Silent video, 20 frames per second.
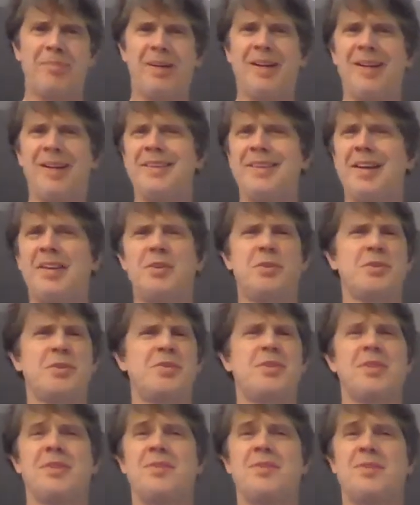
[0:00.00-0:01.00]
Another
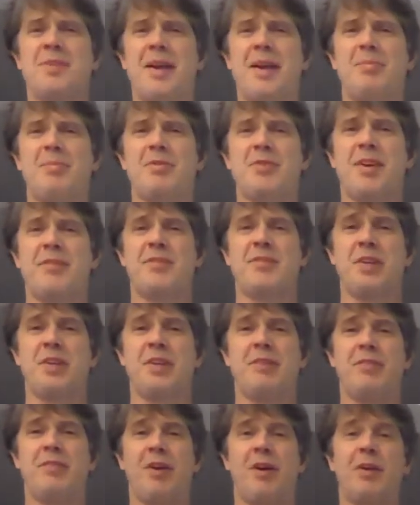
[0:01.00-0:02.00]
examples I've seen
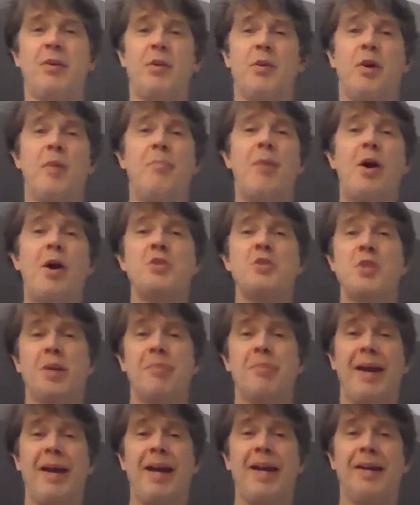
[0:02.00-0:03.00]
of or a
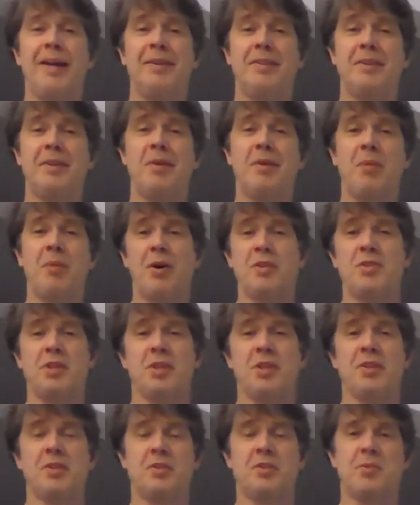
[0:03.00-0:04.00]
marching band, marching
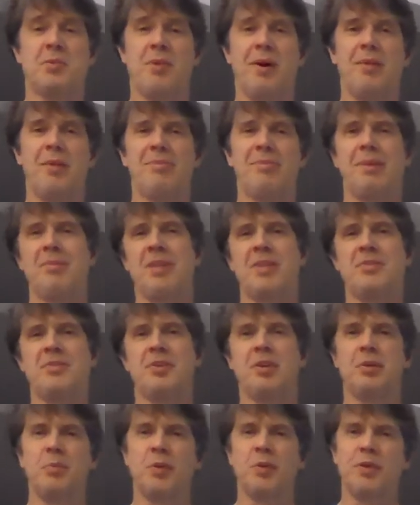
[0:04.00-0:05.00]
into the swamp. Maybe that's a
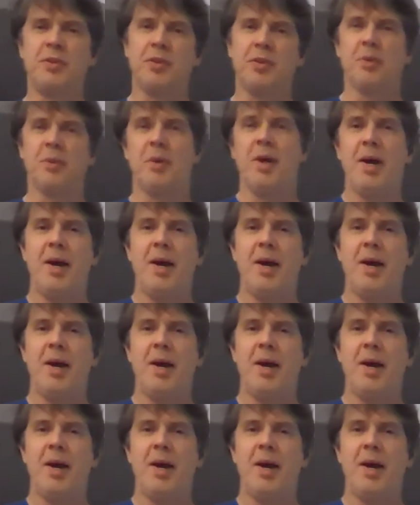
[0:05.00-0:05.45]
good one too.